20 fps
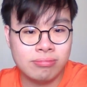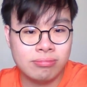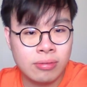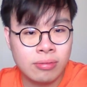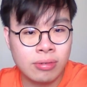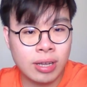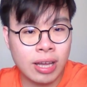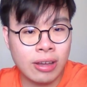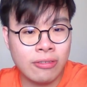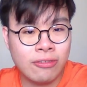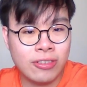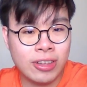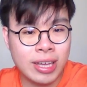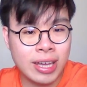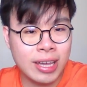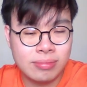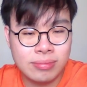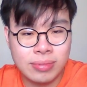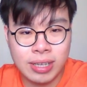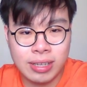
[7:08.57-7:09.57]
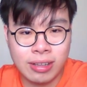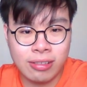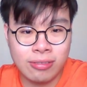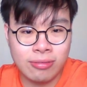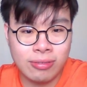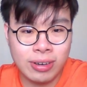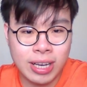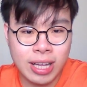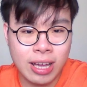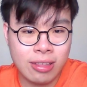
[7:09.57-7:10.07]
Rook f8, black
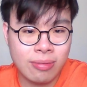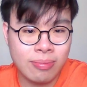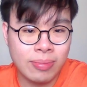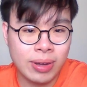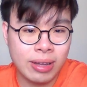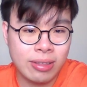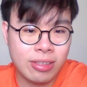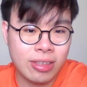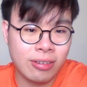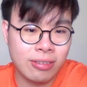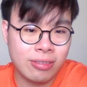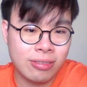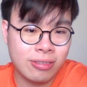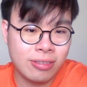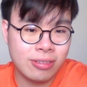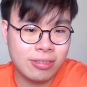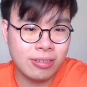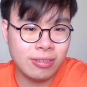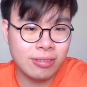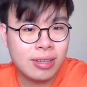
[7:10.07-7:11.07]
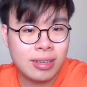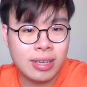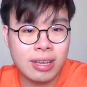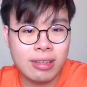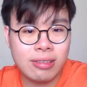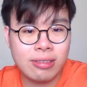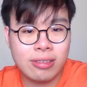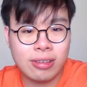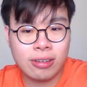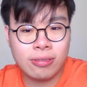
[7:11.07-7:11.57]
doesn't really have much else to do. He
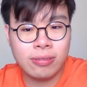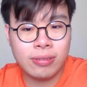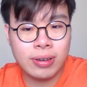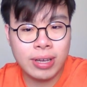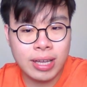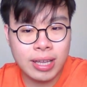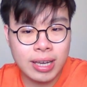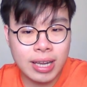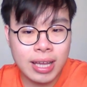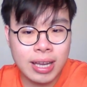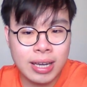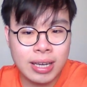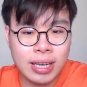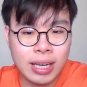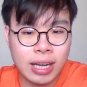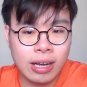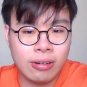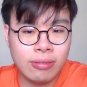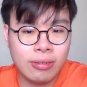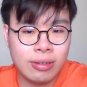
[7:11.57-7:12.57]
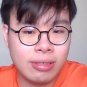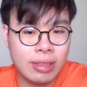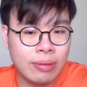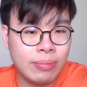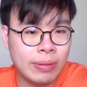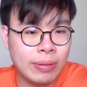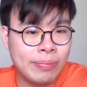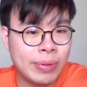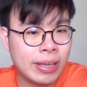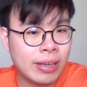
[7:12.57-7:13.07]
hits the queen, and now we
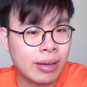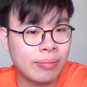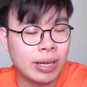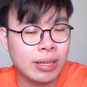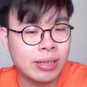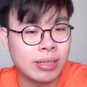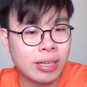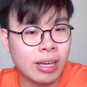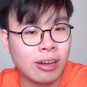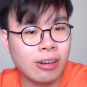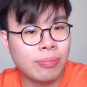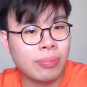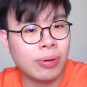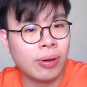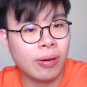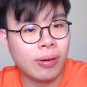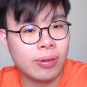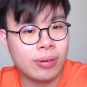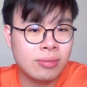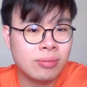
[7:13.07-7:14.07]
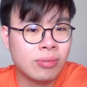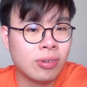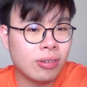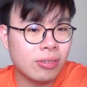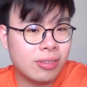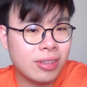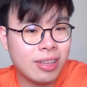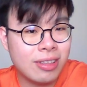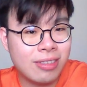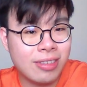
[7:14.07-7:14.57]
simply pick up another pawn.
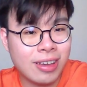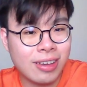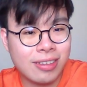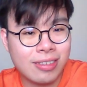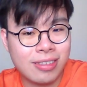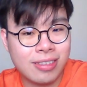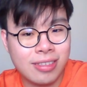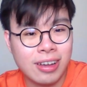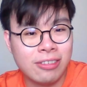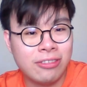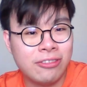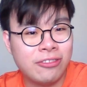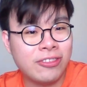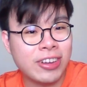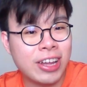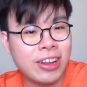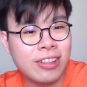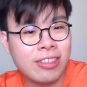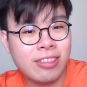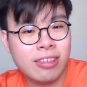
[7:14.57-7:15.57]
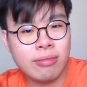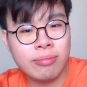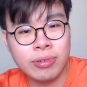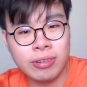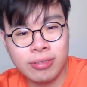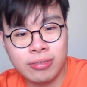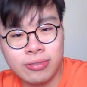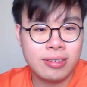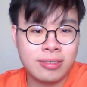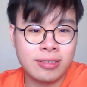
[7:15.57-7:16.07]
Rook d6, a fancy
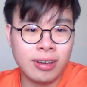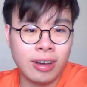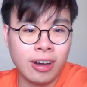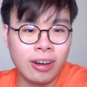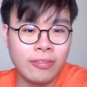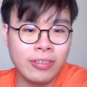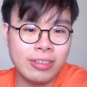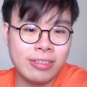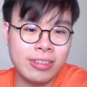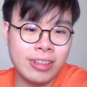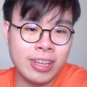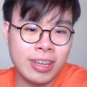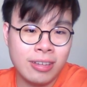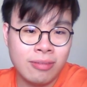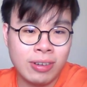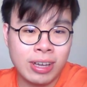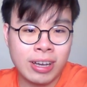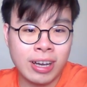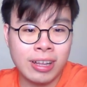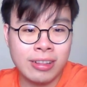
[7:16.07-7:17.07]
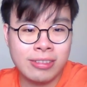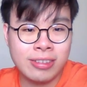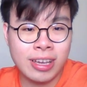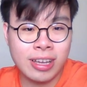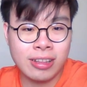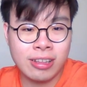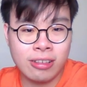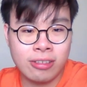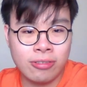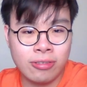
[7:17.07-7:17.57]
move. So obviously, we can't
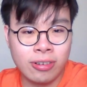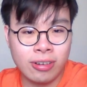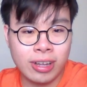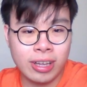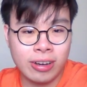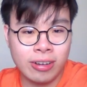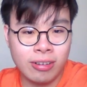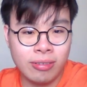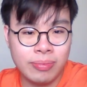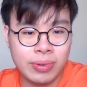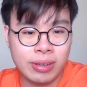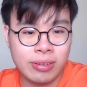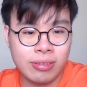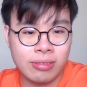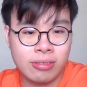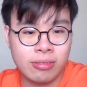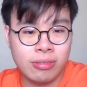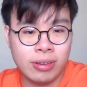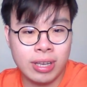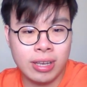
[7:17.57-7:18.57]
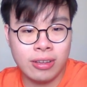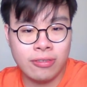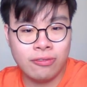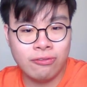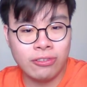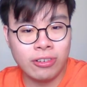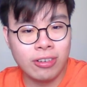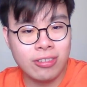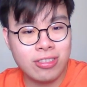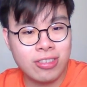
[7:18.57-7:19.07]
take this rook at all because queen
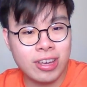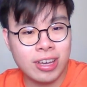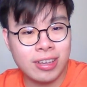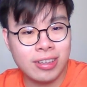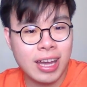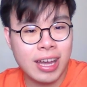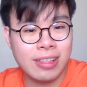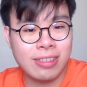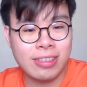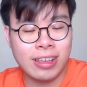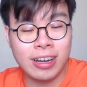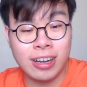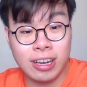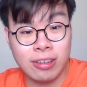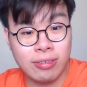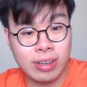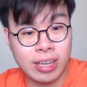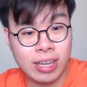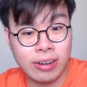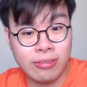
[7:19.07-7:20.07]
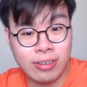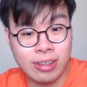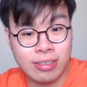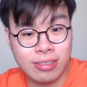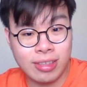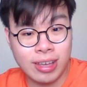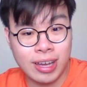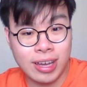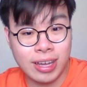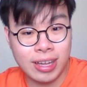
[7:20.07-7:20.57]
d4 check, and suddenly we can
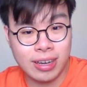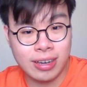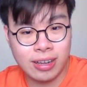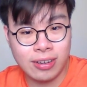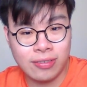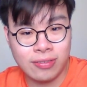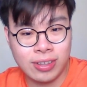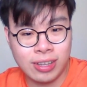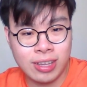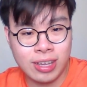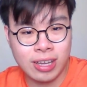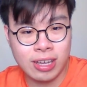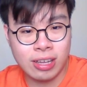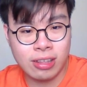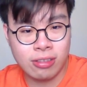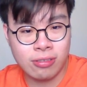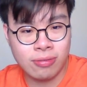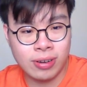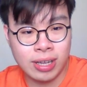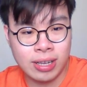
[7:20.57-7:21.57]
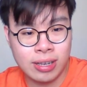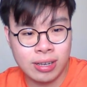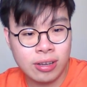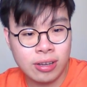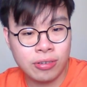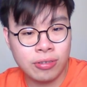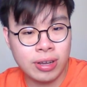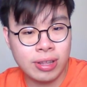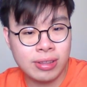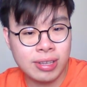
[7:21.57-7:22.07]
resign. With the king h1,
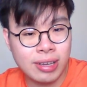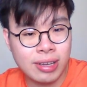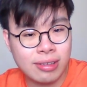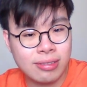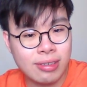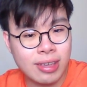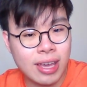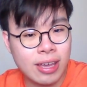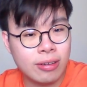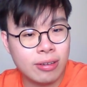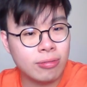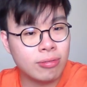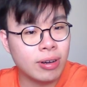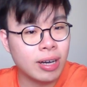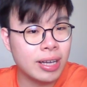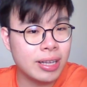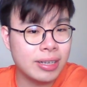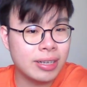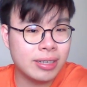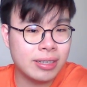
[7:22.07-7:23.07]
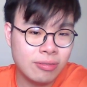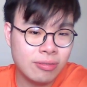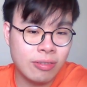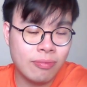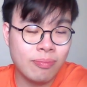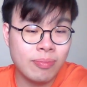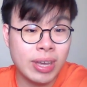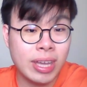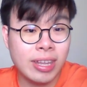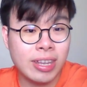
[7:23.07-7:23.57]
queen takes a1,
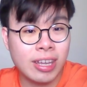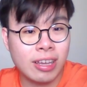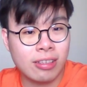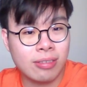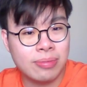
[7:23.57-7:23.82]
with mate next